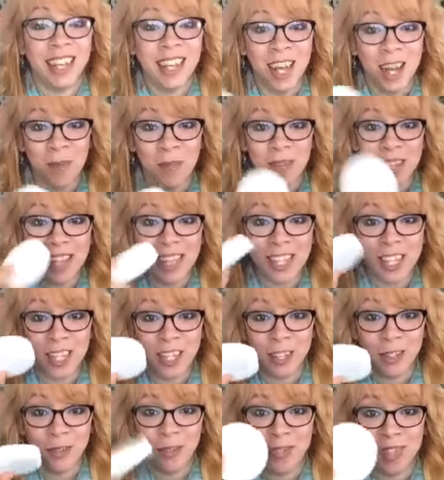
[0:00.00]
they come with
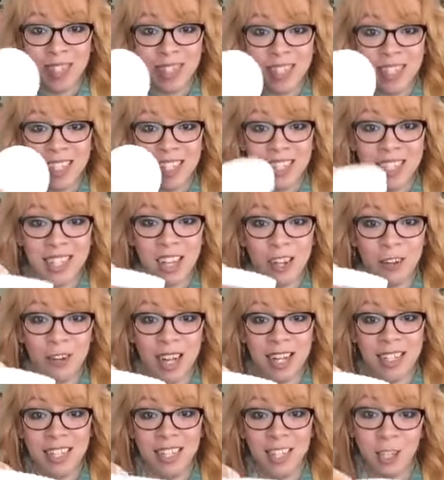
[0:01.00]
two, and this is how
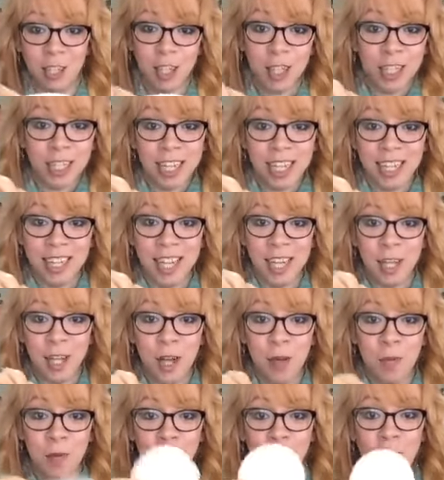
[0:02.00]
nice and clean they
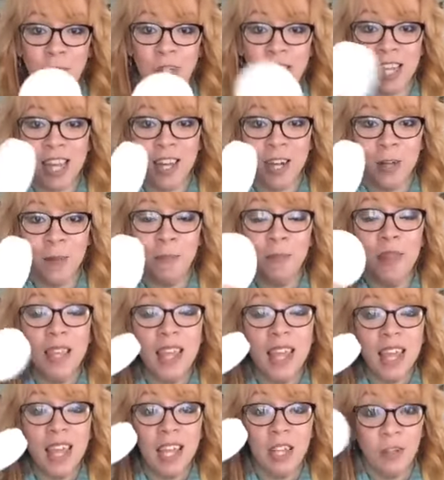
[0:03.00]
come when you first get them.
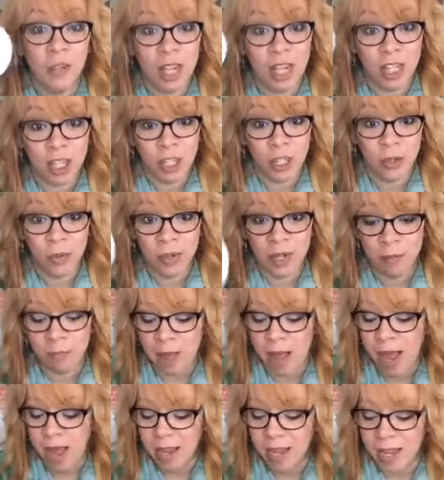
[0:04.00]
You get two in a
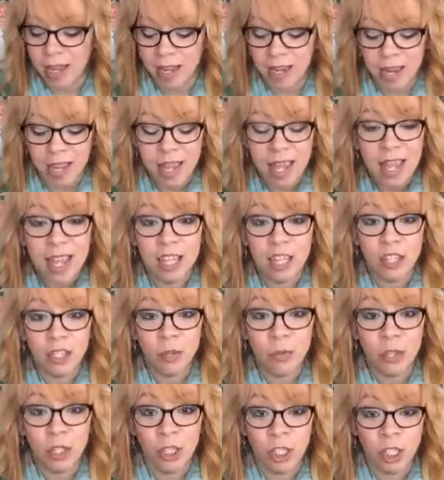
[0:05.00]
packet. And
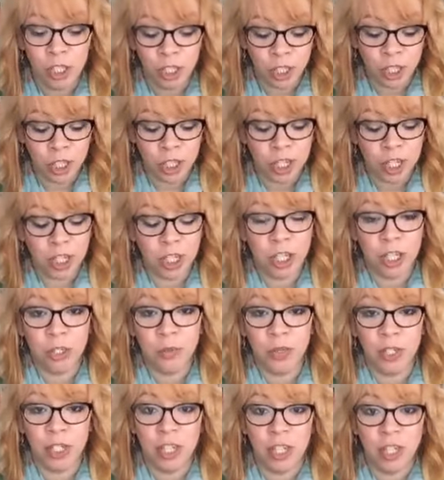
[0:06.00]
so what you're just going to
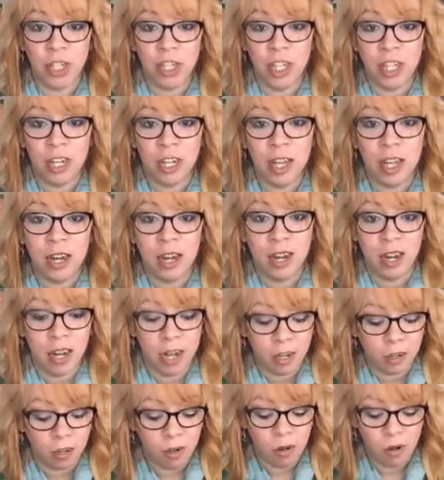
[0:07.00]
do is you're just going to kind of
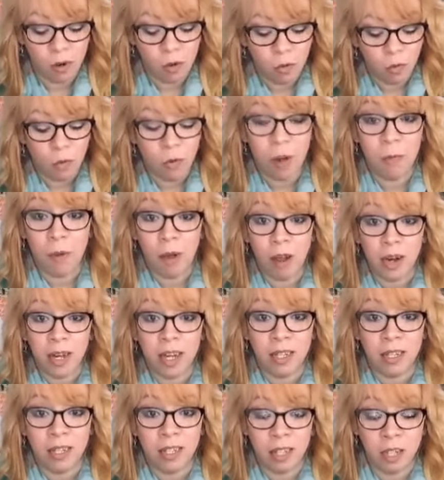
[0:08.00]
like rub on
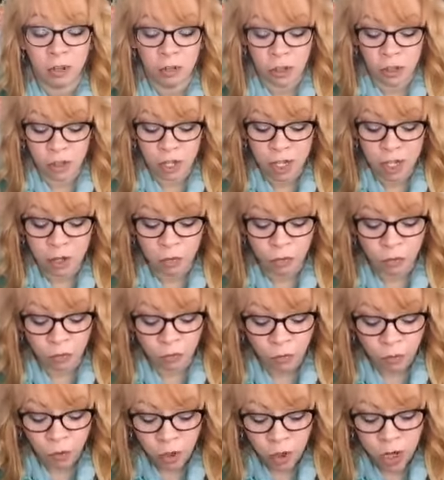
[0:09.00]
it. You know, you kind of
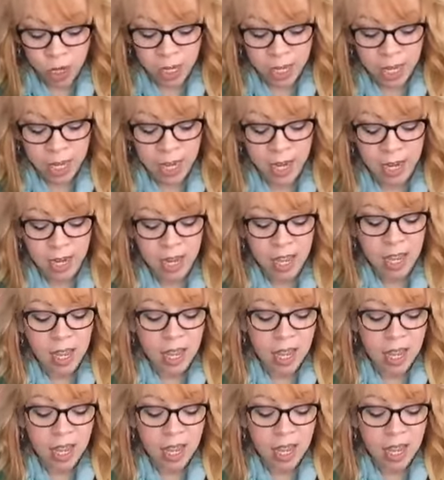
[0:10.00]
work it